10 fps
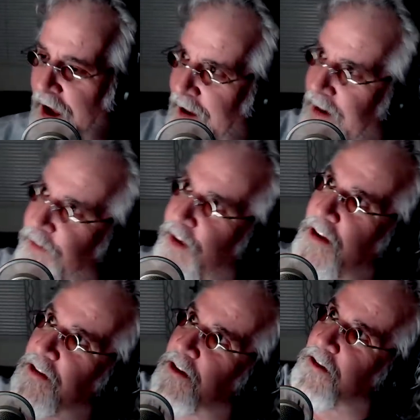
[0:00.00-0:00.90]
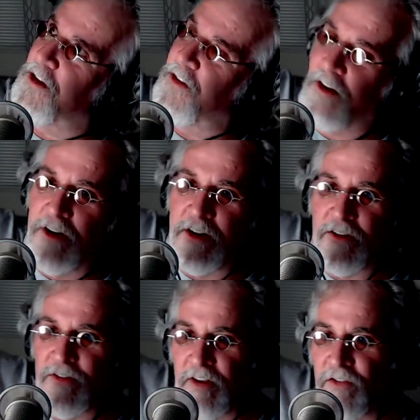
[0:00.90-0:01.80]
and it's like literally the hood
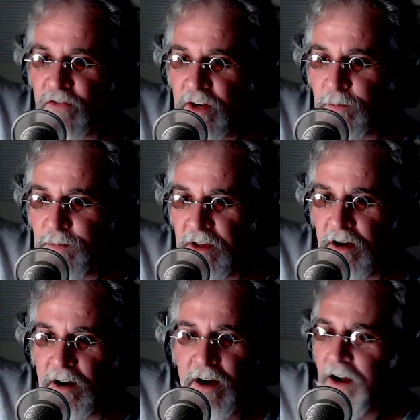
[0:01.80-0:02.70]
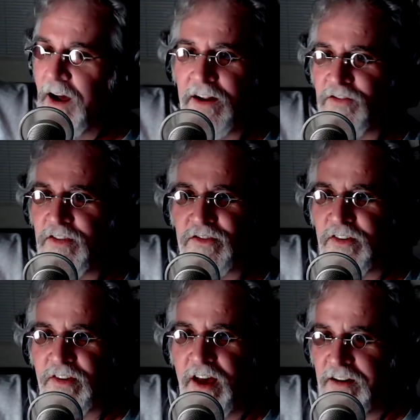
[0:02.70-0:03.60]
is six feet up in the air, and it's just
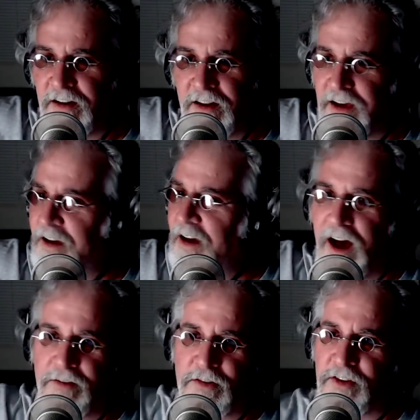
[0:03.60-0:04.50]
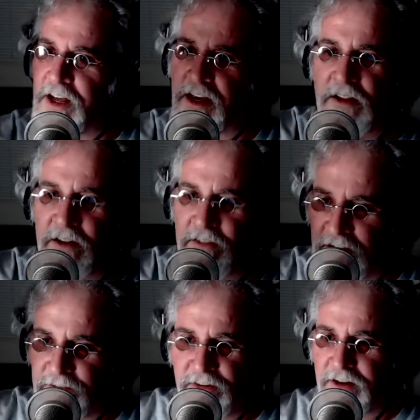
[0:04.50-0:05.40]
designed to like I'm just going to kill everything in front of me.